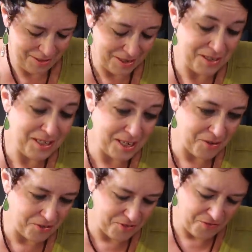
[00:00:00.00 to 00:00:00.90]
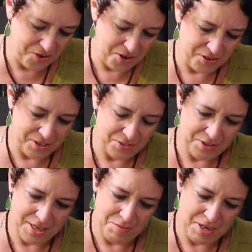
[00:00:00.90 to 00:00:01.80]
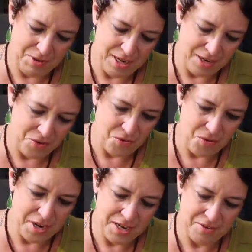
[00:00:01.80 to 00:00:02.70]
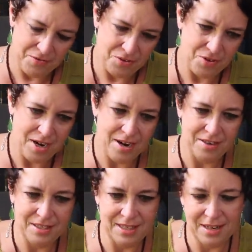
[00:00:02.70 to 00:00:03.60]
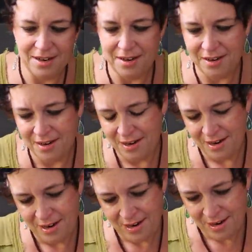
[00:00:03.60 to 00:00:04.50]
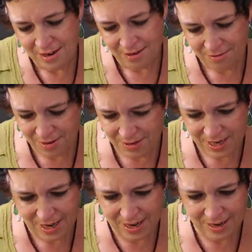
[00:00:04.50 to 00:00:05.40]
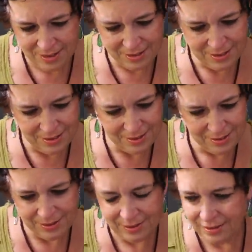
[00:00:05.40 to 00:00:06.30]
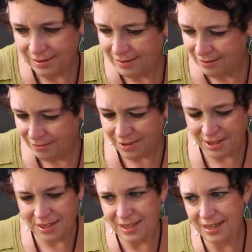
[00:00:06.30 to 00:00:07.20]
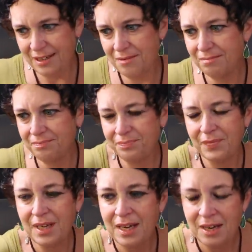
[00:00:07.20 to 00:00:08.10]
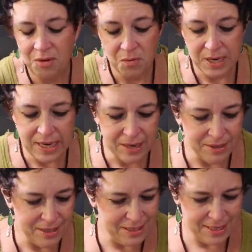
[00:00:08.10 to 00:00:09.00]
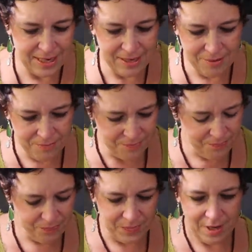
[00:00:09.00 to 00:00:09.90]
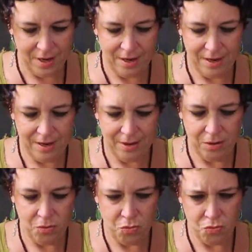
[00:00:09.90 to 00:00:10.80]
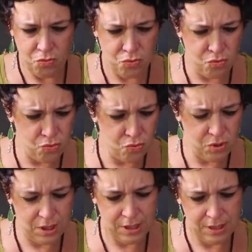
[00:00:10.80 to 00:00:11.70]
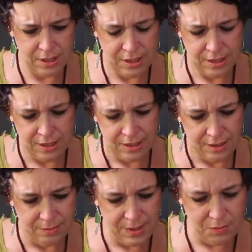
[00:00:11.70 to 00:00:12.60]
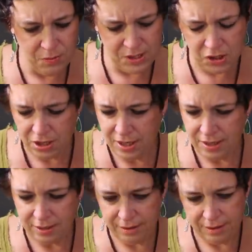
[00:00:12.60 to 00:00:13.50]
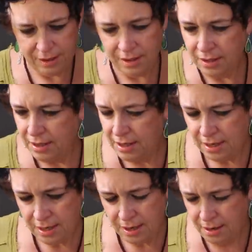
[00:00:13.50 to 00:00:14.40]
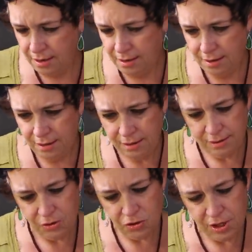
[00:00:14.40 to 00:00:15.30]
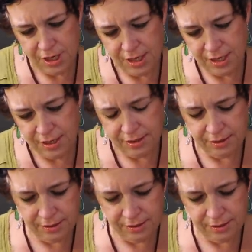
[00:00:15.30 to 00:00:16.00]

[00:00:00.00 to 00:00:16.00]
until the first. Okay, I mean, we got quite a few cards here. What do we got? We're gonna take them. We are gonna take them. Uh, ooh, maybe we shouldn't. Uh, tree.